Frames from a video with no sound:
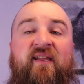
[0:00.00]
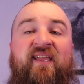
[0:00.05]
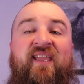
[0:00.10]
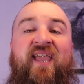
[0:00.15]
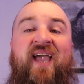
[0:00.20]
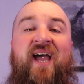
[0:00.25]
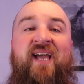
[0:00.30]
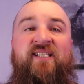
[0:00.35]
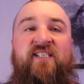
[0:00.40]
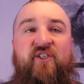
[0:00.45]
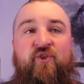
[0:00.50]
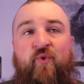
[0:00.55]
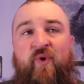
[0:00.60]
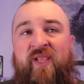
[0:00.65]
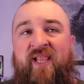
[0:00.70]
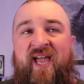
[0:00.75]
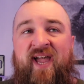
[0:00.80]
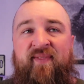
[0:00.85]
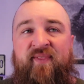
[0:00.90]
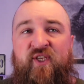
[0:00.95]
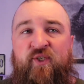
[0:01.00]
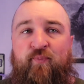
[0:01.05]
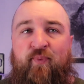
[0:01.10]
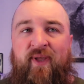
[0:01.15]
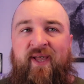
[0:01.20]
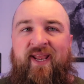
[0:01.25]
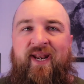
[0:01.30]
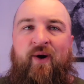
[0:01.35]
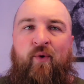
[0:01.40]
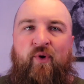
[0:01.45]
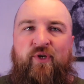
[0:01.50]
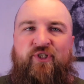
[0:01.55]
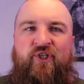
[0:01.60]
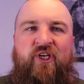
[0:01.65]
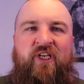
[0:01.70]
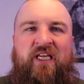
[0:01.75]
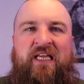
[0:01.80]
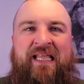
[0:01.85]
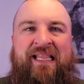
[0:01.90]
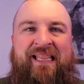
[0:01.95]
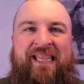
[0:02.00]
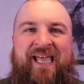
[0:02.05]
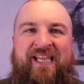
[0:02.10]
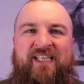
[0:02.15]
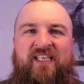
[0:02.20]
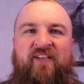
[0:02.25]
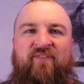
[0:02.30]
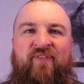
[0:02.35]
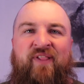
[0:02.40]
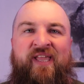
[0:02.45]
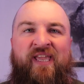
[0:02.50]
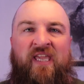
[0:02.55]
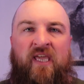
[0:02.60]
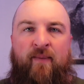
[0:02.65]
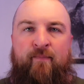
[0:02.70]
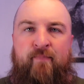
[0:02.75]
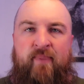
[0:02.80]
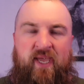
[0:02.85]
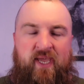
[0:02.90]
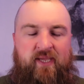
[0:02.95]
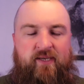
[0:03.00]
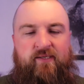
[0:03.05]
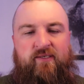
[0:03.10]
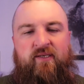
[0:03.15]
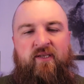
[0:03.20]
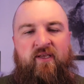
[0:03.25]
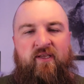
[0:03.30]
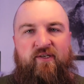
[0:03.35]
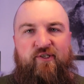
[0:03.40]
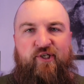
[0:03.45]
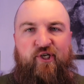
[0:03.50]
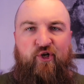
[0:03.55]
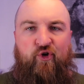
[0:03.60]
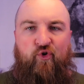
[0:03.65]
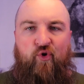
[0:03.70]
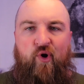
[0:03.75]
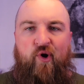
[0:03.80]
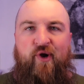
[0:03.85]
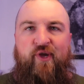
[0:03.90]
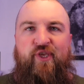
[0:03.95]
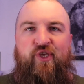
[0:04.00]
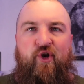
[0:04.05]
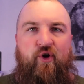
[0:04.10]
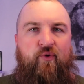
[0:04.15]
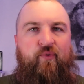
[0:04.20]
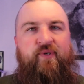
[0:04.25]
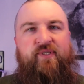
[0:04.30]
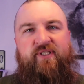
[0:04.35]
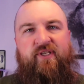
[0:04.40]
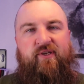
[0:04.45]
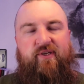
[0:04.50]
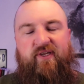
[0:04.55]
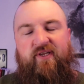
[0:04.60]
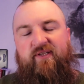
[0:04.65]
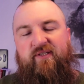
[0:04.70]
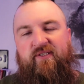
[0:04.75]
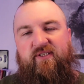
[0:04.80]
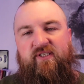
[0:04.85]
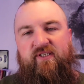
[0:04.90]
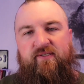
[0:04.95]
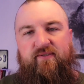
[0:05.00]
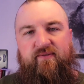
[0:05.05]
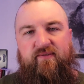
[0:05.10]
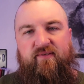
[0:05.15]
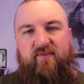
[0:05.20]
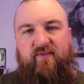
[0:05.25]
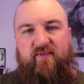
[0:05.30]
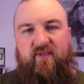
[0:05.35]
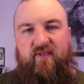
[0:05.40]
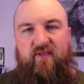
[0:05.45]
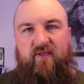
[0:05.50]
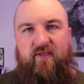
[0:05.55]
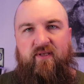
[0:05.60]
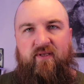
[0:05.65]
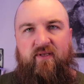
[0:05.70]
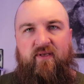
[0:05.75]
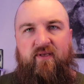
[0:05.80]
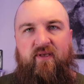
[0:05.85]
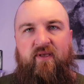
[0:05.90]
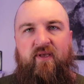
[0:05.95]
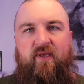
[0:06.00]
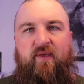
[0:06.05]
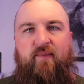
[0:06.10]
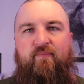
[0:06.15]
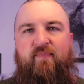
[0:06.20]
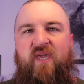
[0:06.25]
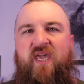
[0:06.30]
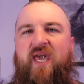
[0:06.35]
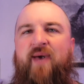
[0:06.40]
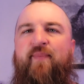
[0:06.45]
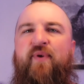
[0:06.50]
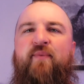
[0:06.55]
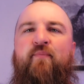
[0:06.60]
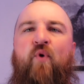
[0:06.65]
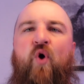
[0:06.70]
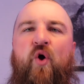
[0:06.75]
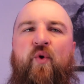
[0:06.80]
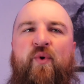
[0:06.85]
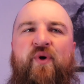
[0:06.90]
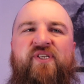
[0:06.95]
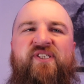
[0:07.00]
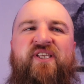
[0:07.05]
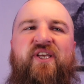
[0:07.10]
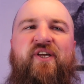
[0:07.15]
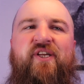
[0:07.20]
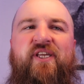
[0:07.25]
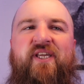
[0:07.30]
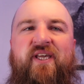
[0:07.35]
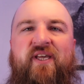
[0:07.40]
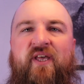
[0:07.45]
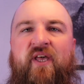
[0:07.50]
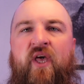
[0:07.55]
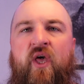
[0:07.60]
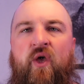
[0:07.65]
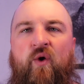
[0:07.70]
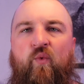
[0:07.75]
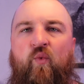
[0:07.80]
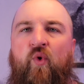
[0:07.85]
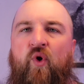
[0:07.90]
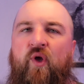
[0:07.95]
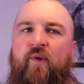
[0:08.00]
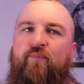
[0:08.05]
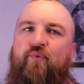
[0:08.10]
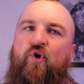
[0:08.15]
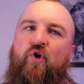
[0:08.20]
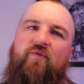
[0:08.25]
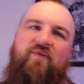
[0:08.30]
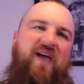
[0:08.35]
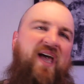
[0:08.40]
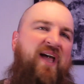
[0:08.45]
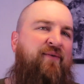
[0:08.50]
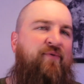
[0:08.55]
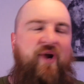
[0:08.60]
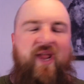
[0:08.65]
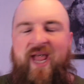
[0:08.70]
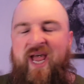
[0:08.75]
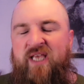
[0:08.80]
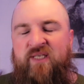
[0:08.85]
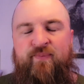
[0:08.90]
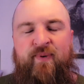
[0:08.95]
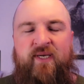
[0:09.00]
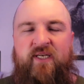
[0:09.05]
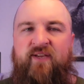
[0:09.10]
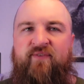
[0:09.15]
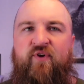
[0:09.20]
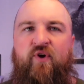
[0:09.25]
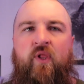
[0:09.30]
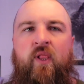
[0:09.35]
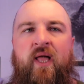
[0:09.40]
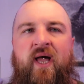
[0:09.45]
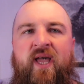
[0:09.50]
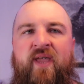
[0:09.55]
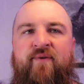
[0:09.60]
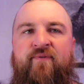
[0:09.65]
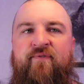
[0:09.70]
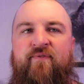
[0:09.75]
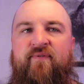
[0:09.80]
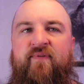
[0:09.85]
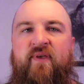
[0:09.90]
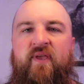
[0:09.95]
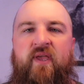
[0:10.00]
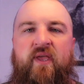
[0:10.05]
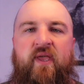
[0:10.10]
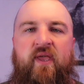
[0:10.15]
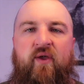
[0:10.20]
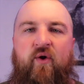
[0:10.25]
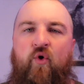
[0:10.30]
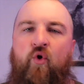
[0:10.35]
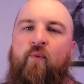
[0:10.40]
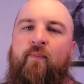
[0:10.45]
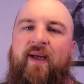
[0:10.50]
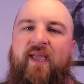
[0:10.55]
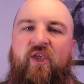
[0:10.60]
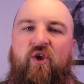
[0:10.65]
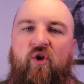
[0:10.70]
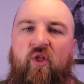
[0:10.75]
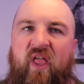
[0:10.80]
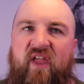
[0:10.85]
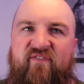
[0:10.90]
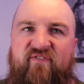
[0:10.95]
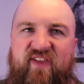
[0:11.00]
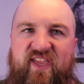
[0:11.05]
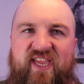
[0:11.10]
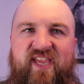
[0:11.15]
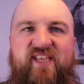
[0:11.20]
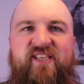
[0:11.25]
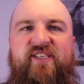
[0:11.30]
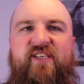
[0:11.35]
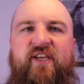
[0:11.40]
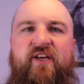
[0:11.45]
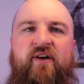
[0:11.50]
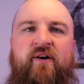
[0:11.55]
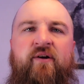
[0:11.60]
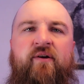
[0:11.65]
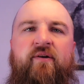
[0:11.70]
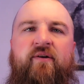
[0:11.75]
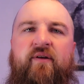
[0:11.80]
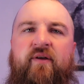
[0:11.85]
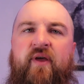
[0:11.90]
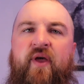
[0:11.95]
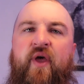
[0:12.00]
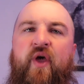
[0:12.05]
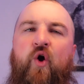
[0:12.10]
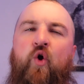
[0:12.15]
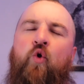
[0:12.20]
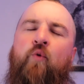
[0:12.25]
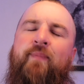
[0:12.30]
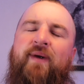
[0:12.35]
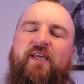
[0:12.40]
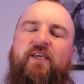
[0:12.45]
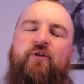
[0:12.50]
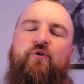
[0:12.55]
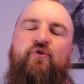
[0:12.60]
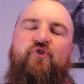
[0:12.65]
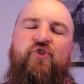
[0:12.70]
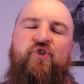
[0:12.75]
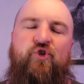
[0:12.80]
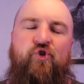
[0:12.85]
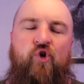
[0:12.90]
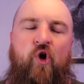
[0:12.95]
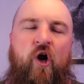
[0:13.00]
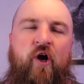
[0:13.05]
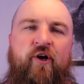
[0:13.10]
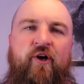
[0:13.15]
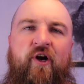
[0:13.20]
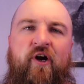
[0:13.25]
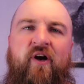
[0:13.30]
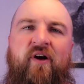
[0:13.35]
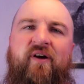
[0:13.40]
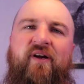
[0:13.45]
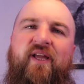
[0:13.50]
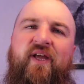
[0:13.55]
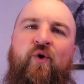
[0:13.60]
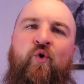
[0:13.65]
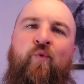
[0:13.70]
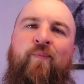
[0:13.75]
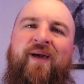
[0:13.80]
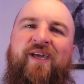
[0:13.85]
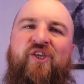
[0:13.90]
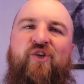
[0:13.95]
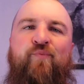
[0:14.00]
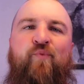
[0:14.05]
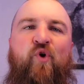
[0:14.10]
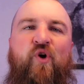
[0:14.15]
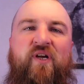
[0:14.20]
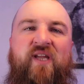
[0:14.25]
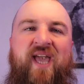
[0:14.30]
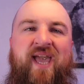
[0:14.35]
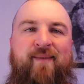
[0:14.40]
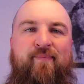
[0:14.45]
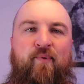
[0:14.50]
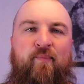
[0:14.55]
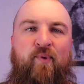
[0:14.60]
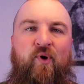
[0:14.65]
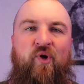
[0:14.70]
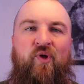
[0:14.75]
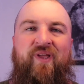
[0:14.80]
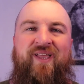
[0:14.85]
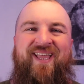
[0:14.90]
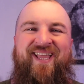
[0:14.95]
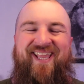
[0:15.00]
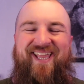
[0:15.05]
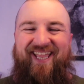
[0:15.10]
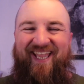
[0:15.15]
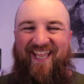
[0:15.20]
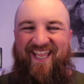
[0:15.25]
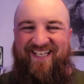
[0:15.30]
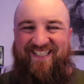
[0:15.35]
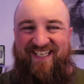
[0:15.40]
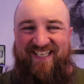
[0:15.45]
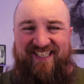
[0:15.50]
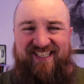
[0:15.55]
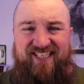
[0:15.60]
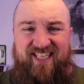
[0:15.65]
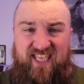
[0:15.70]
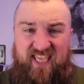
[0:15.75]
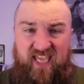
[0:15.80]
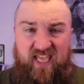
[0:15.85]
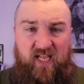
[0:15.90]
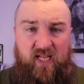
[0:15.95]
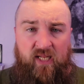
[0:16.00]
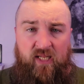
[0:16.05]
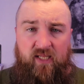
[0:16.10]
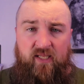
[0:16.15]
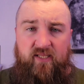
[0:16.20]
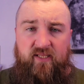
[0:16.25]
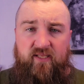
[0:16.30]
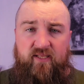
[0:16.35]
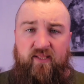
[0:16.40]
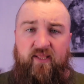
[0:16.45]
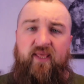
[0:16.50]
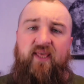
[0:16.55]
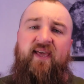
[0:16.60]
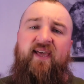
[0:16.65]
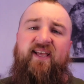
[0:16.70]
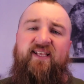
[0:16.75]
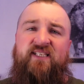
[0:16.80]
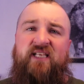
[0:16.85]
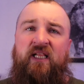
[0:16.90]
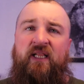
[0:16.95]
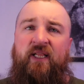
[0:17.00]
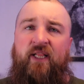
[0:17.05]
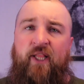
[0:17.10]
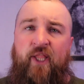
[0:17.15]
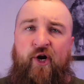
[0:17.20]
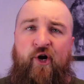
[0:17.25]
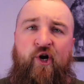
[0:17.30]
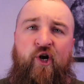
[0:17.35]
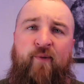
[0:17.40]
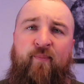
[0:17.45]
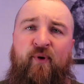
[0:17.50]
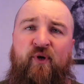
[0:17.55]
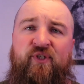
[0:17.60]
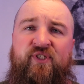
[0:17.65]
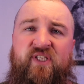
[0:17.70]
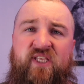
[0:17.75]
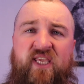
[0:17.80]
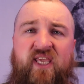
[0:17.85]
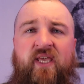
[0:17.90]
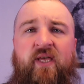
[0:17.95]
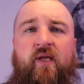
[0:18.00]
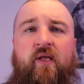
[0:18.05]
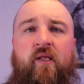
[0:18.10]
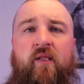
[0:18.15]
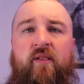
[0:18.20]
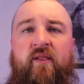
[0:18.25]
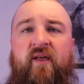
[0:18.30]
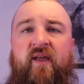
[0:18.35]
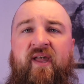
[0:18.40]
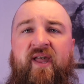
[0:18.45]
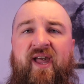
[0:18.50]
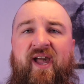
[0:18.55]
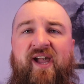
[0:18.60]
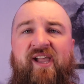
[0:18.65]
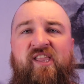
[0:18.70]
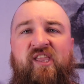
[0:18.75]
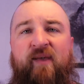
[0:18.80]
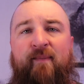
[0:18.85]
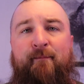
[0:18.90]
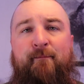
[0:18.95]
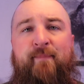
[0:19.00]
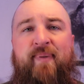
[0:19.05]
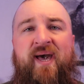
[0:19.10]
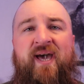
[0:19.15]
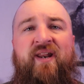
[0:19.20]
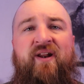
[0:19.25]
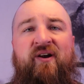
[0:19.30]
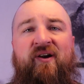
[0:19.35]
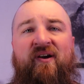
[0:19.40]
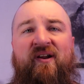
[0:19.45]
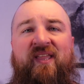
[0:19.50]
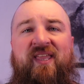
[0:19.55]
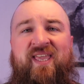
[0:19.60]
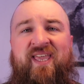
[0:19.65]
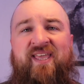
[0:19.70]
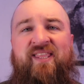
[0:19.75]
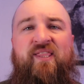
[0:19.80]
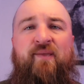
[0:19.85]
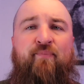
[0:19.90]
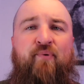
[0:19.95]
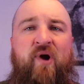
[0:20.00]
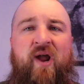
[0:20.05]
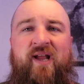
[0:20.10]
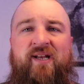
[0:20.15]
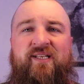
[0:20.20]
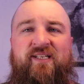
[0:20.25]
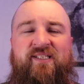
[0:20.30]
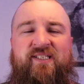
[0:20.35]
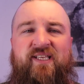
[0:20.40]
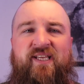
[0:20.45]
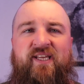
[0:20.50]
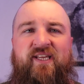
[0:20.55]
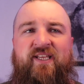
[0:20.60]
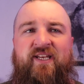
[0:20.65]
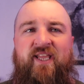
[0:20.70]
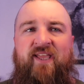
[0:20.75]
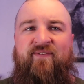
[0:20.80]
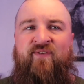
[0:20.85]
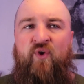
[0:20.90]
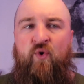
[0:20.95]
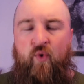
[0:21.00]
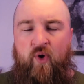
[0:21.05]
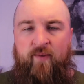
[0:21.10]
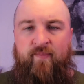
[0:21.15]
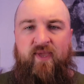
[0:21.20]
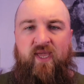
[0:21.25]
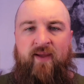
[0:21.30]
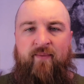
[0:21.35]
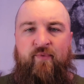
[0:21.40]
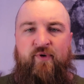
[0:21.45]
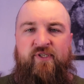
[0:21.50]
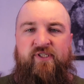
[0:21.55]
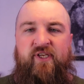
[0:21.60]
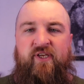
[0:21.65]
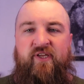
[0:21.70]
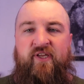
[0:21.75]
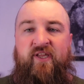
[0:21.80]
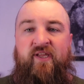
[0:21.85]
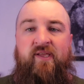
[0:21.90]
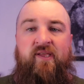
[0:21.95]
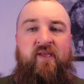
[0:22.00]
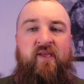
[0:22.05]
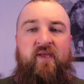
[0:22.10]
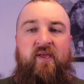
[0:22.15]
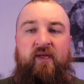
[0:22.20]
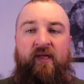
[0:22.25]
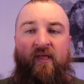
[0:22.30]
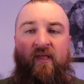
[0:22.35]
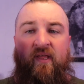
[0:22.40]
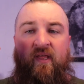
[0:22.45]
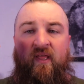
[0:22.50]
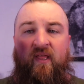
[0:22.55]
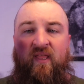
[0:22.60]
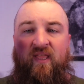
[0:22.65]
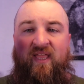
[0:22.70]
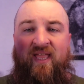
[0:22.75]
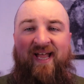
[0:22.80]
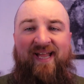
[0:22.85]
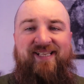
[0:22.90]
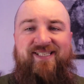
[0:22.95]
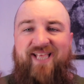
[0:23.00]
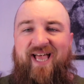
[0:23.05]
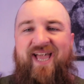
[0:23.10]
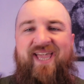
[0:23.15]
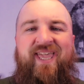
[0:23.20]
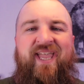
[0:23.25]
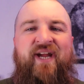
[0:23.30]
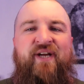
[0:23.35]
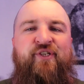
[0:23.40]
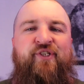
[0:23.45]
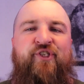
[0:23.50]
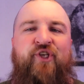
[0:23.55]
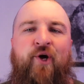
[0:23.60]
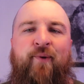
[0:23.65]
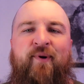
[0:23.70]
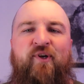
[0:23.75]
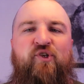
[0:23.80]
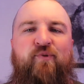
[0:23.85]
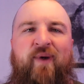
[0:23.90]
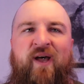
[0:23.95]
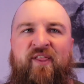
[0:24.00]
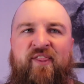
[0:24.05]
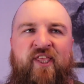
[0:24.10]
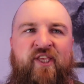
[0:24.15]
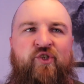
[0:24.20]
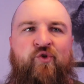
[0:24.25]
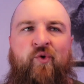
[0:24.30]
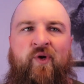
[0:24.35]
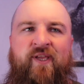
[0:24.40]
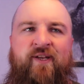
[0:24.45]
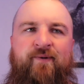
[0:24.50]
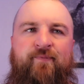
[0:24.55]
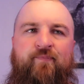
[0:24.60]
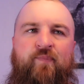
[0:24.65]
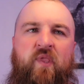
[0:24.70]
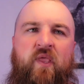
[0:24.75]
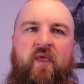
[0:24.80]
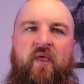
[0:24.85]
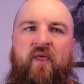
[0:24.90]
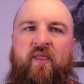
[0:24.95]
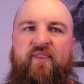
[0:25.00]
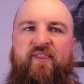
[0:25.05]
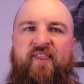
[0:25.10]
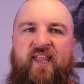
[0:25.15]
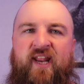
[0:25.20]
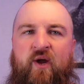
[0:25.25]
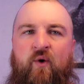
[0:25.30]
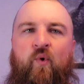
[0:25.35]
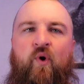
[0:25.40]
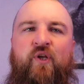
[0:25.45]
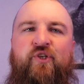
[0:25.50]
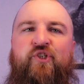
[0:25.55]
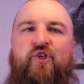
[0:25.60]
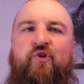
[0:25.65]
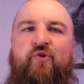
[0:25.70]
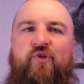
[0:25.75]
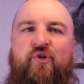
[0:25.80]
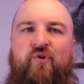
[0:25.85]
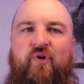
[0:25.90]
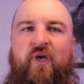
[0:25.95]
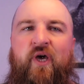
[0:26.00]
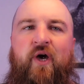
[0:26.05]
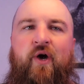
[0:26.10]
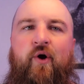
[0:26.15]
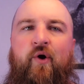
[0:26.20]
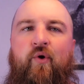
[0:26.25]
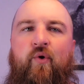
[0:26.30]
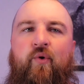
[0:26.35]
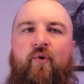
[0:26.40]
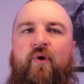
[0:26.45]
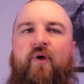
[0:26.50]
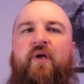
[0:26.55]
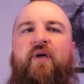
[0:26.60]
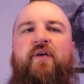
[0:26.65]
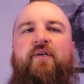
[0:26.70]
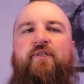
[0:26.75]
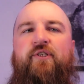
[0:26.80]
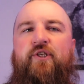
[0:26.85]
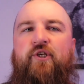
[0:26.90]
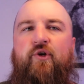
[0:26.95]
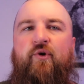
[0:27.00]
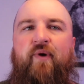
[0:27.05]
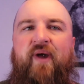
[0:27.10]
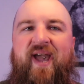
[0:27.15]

Guys, as we land this plane, I want you to collectively commit to growing your resilience. Becoming more resilient will improve every aspect of your life. It will make your life easier. It will make you stronger. It will make you more capable. It's a skill. It's a learnable skill. And you better get the practice in if you want to become resilient. Guys, I care so much about this one that I want you to go to